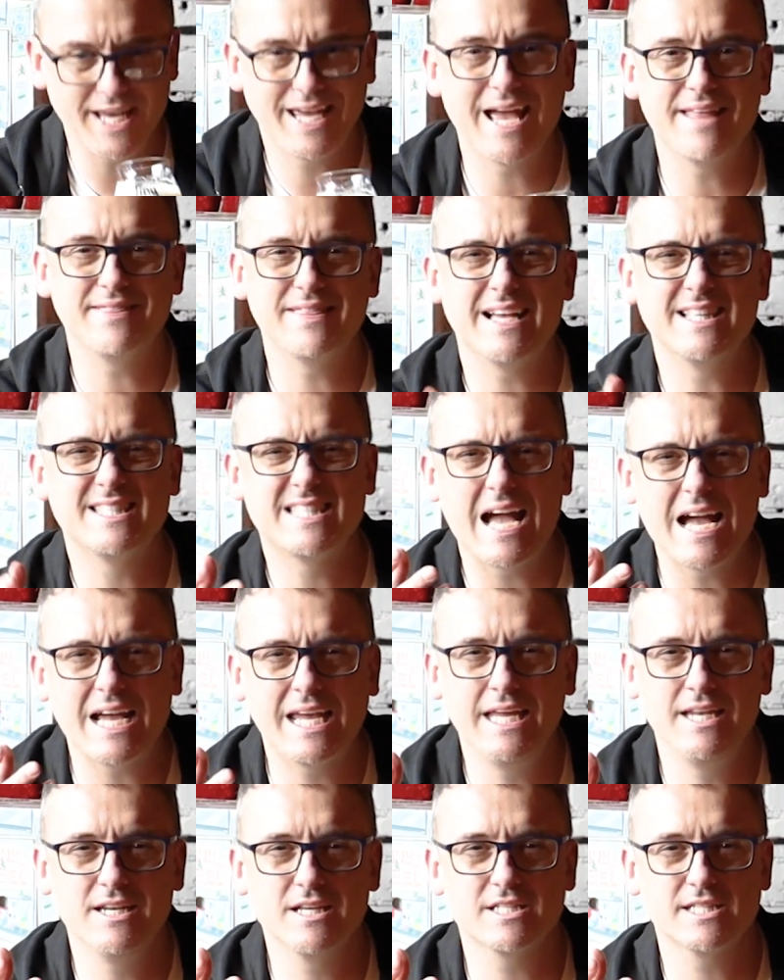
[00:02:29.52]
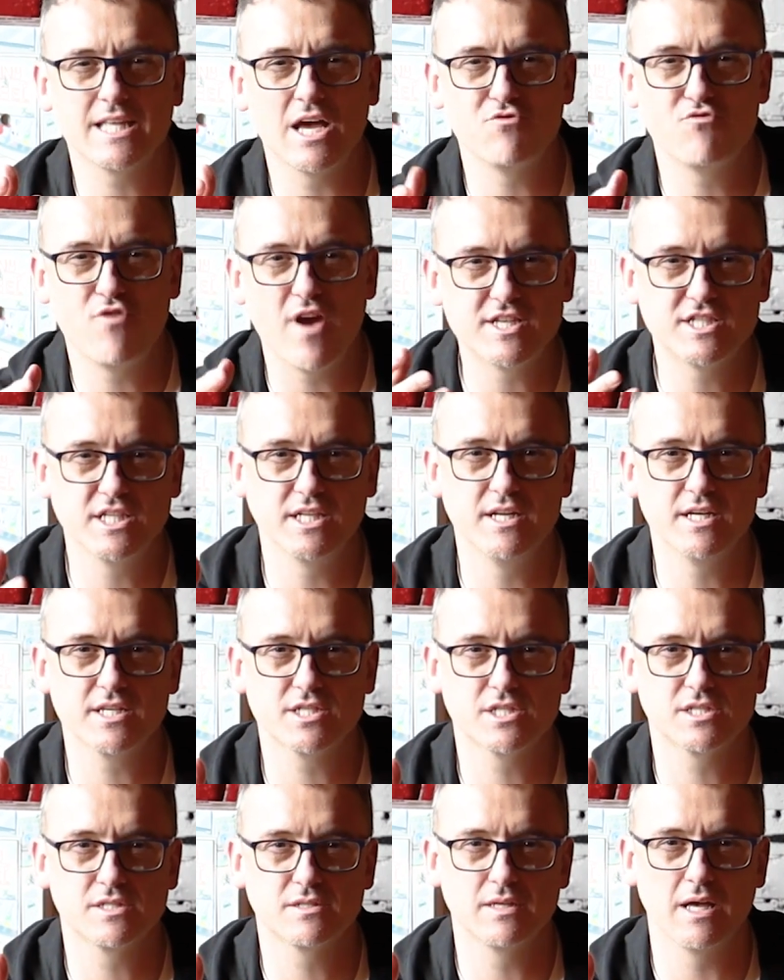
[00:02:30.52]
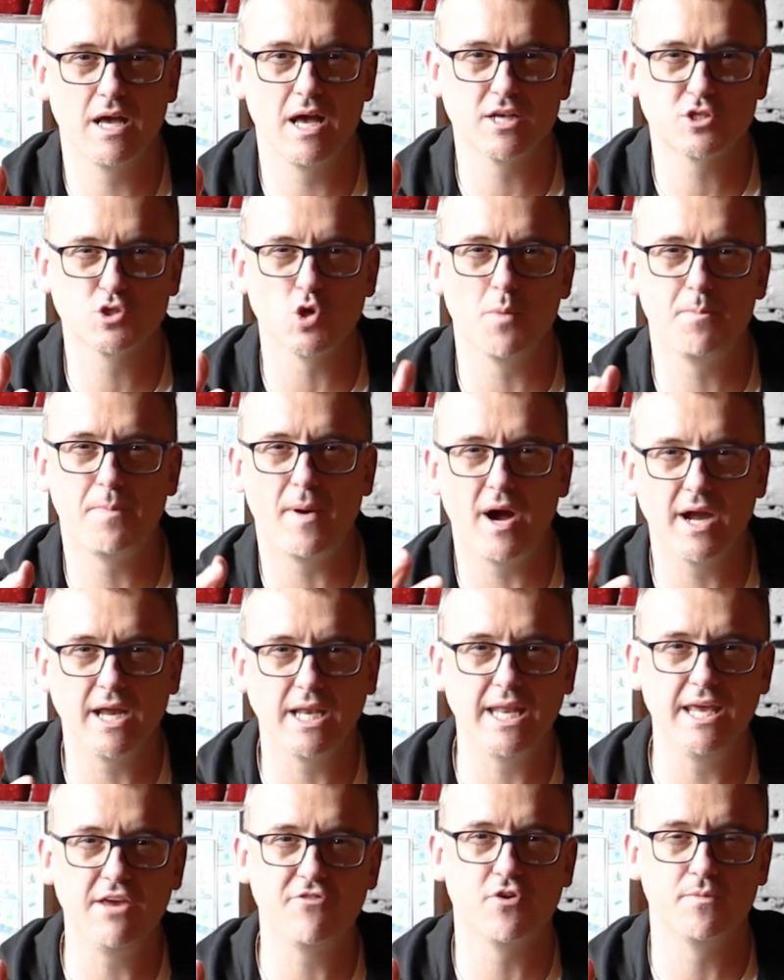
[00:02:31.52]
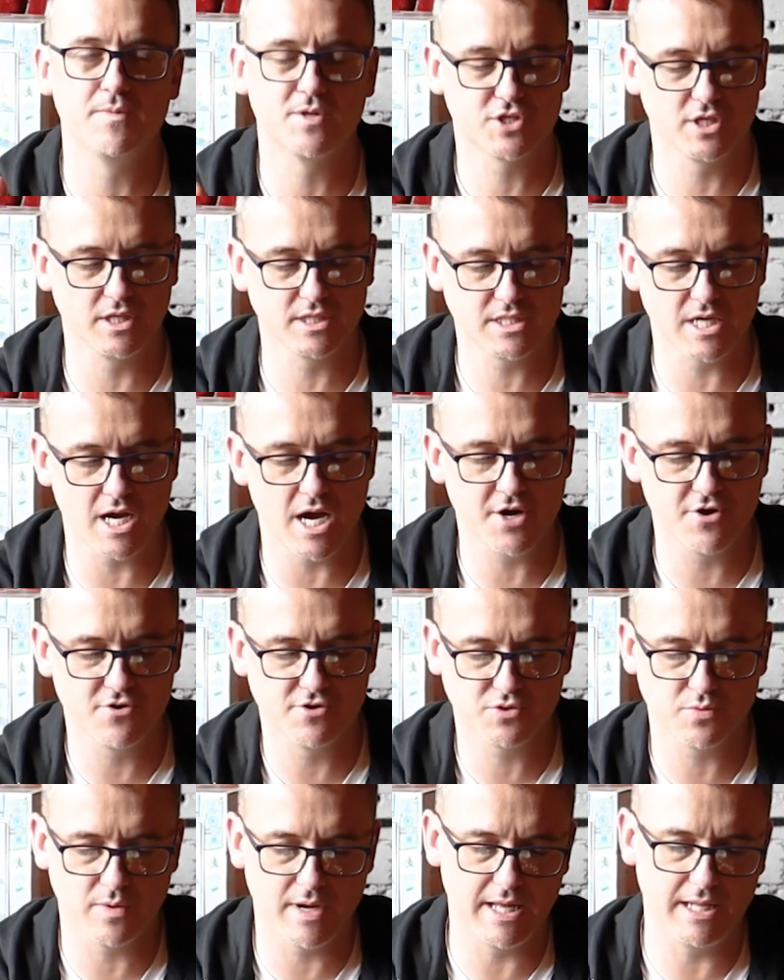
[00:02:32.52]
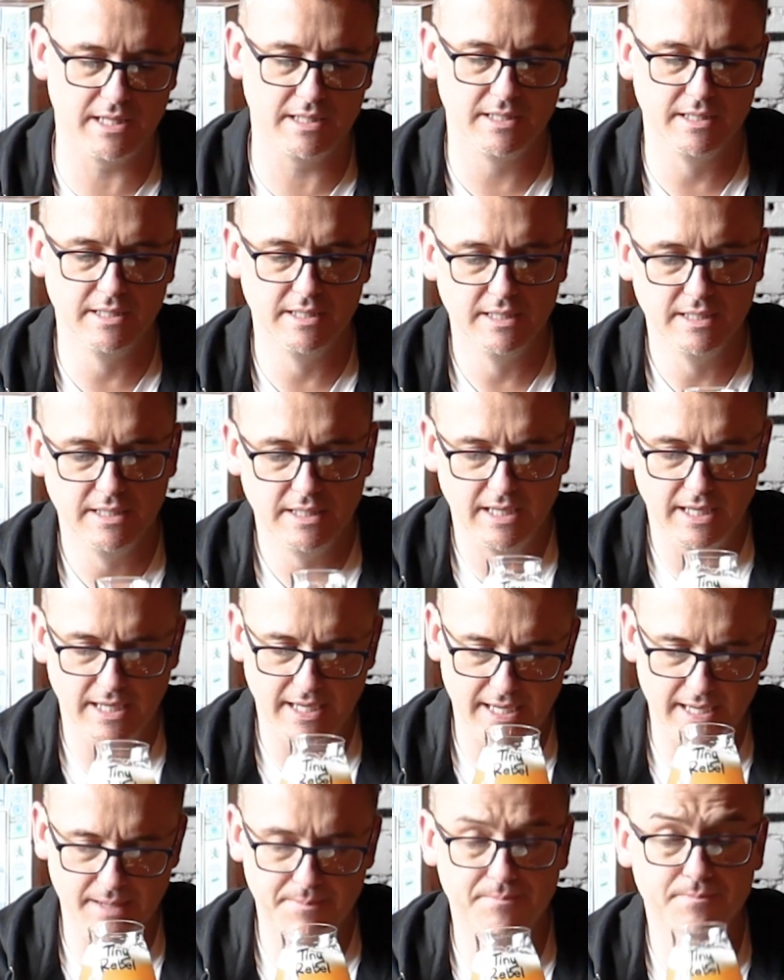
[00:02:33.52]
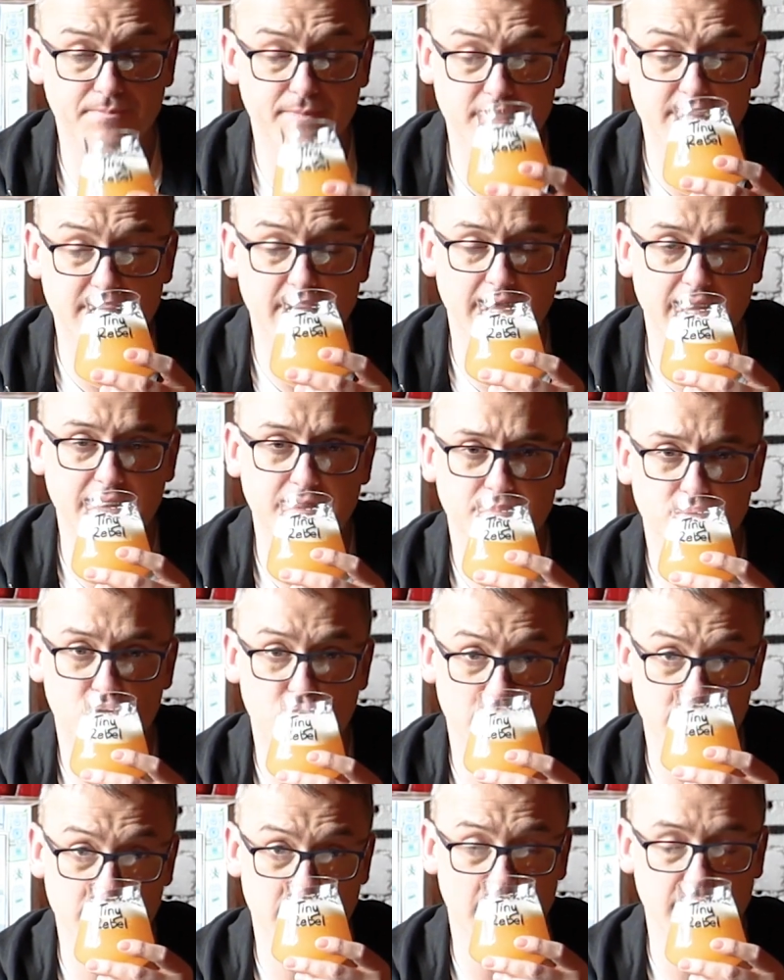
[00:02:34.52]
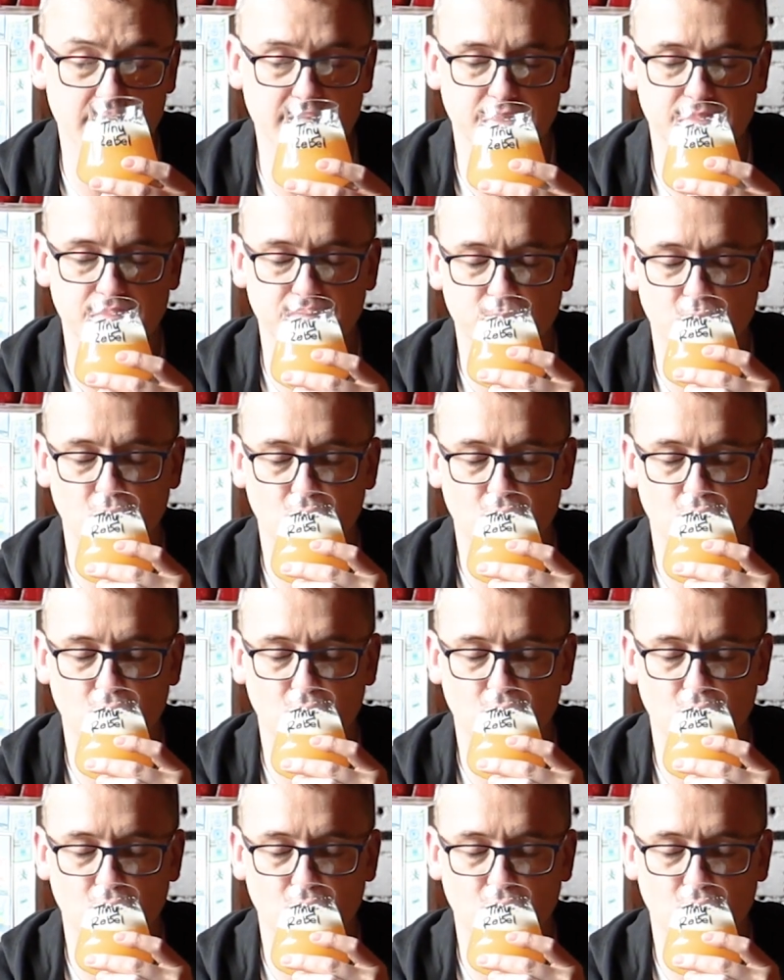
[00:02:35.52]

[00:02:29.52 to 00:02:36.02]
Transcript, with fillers: of get that dankiness, that resinous, uh, sort of piney from the Sultana as well. Um, let's get in. Cheers, guys.